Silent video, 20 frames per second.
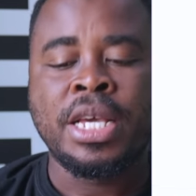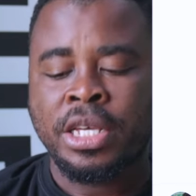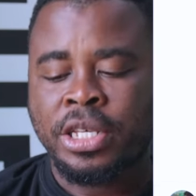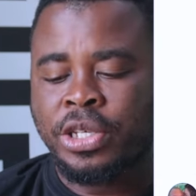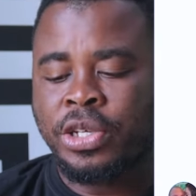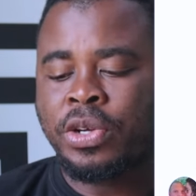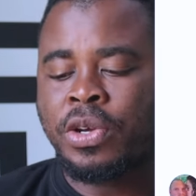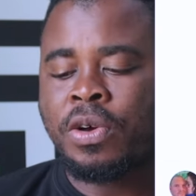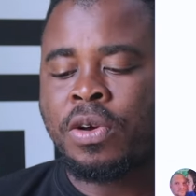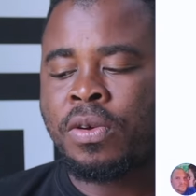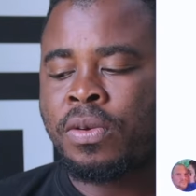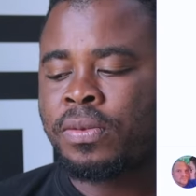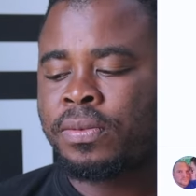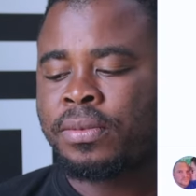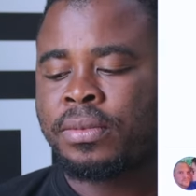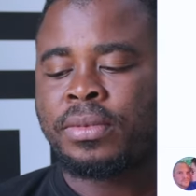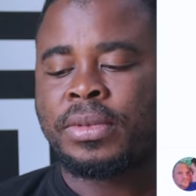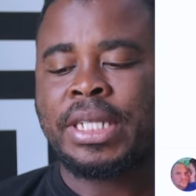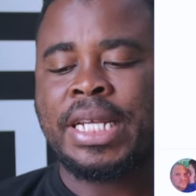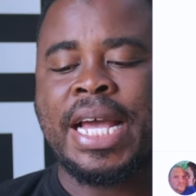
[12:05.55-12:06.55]
You know,
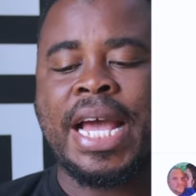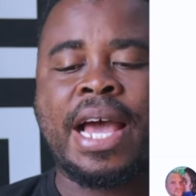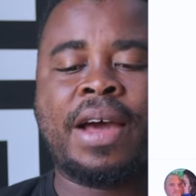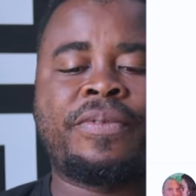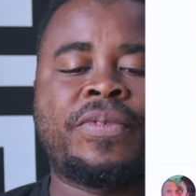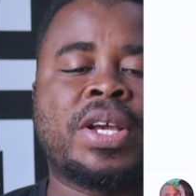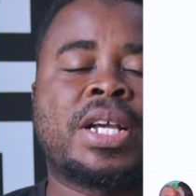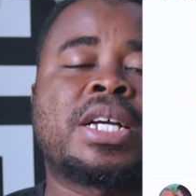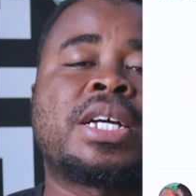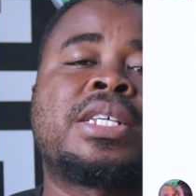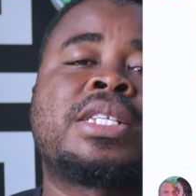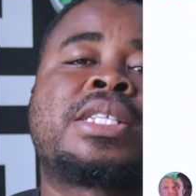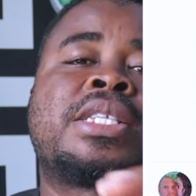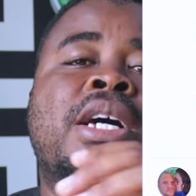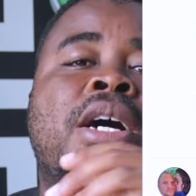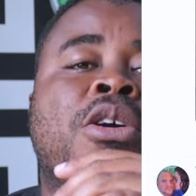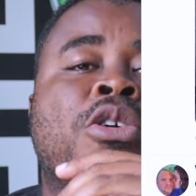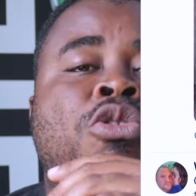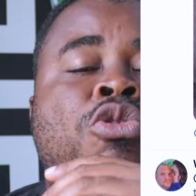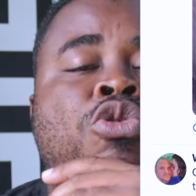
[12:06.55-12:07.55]
Africans
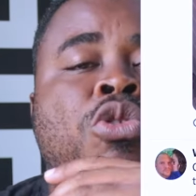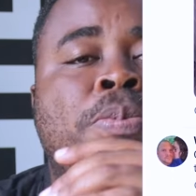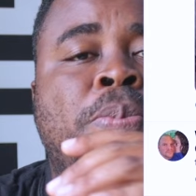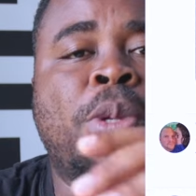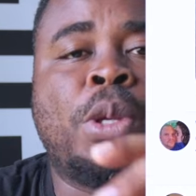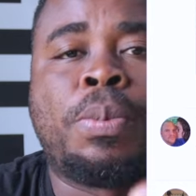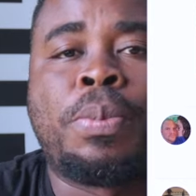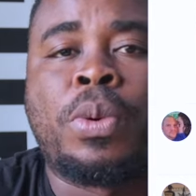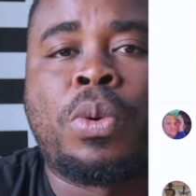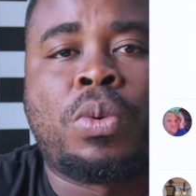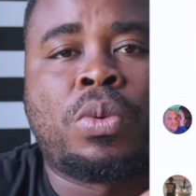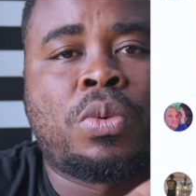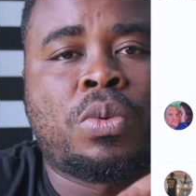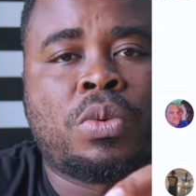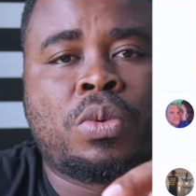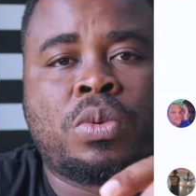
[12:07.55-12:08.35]
are good people.